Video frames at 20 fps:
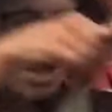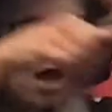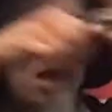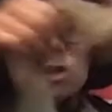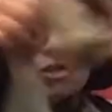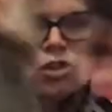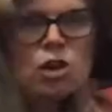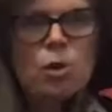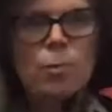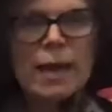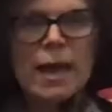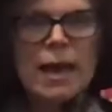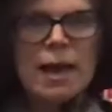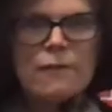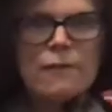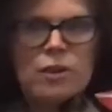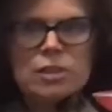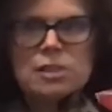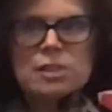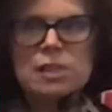So we
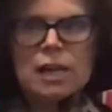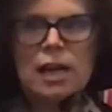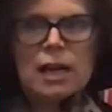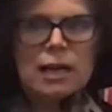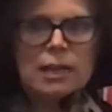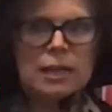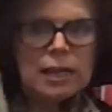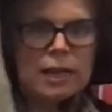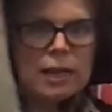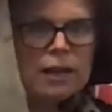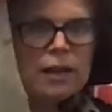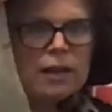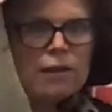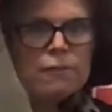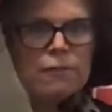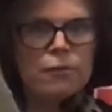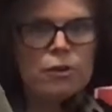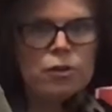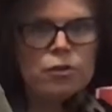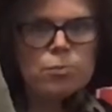have our stocking
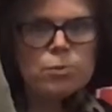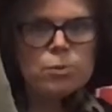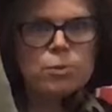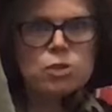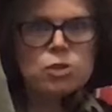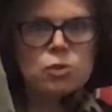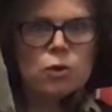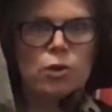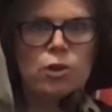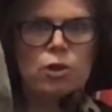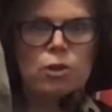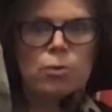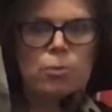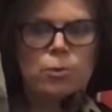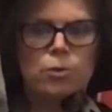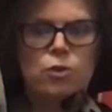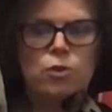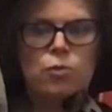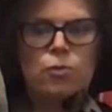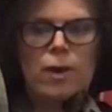filled with soil
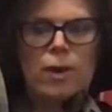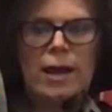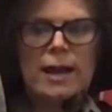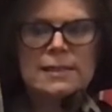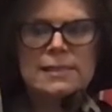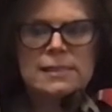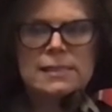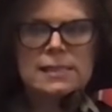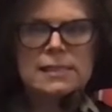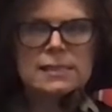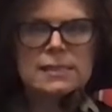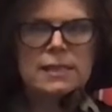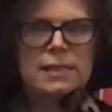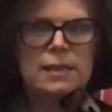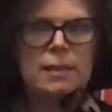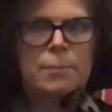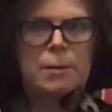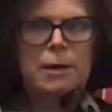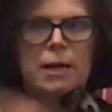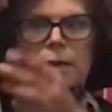with the grass seeds at
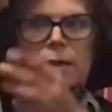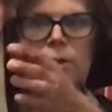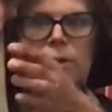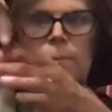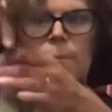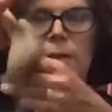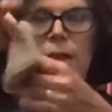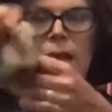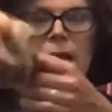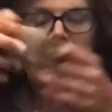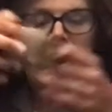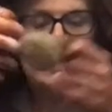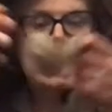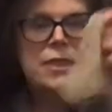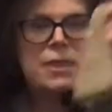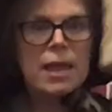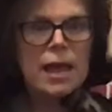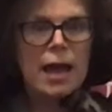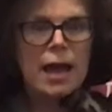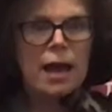the bottom.
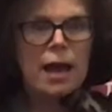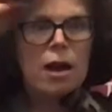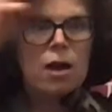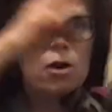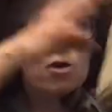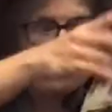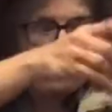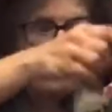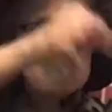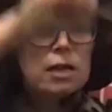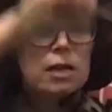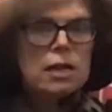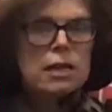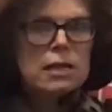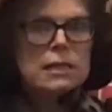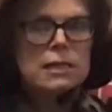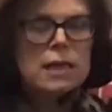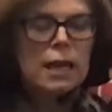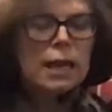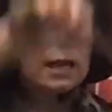Now
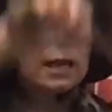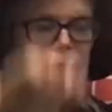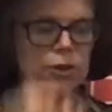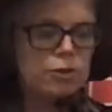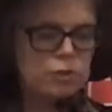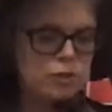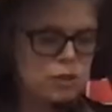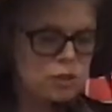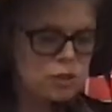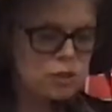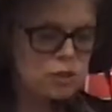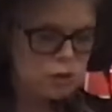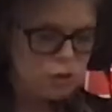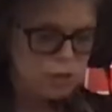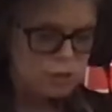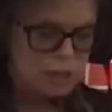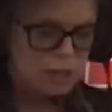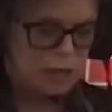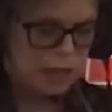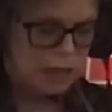take your
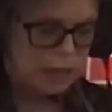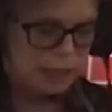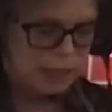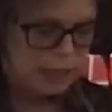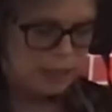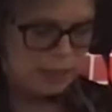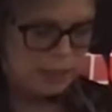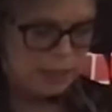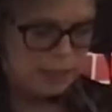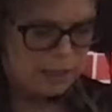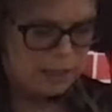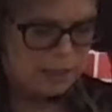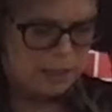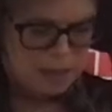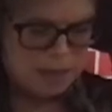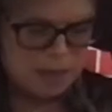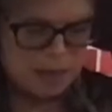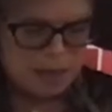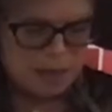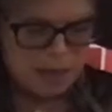stocking
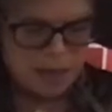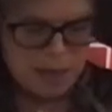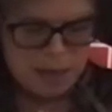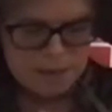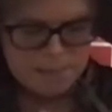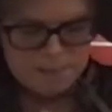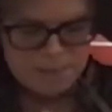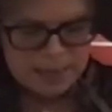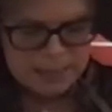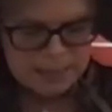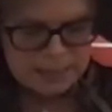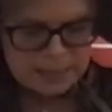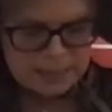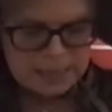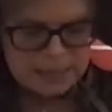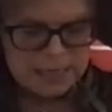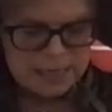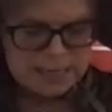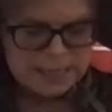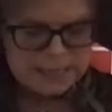and make a
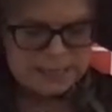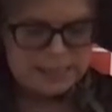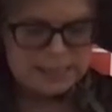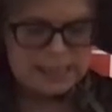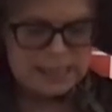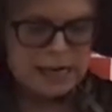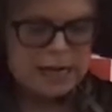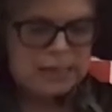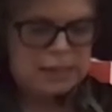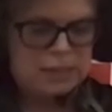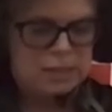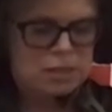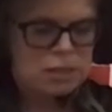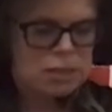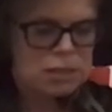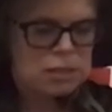nice knot.